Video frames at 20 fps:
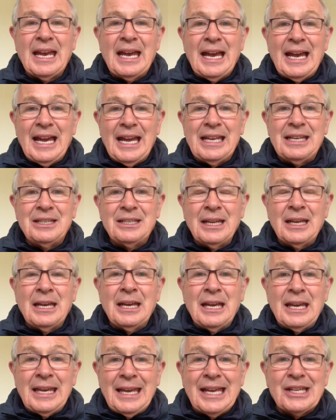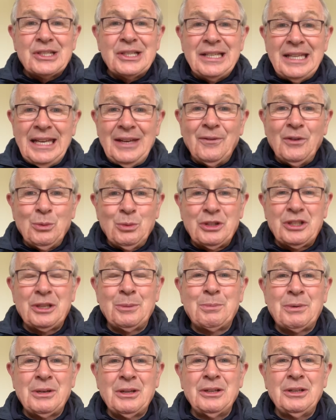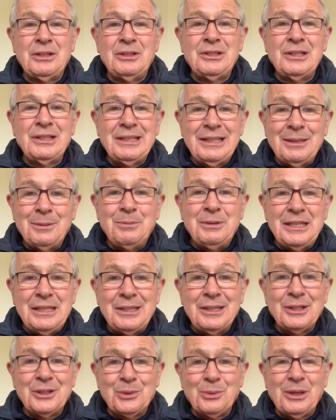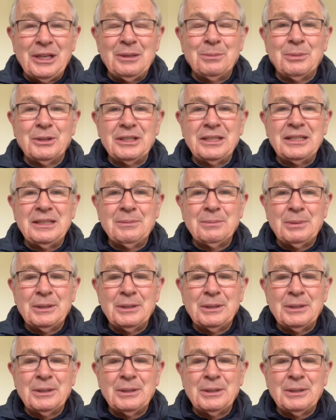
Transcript: And Castlehaven were surprisingly beaten as well by